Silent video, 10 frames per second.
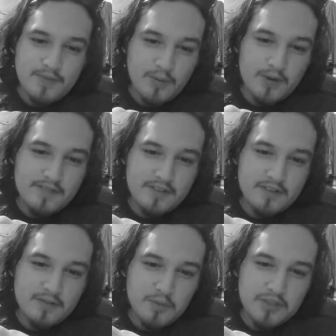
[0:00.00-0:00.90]
or
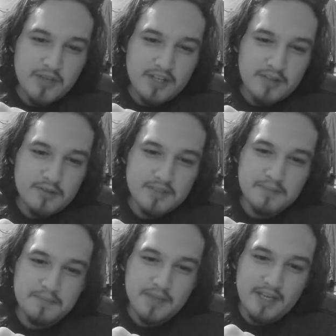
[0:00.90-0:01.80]
even what you can do is
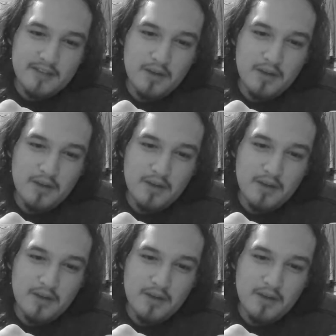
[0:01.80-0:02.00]
put like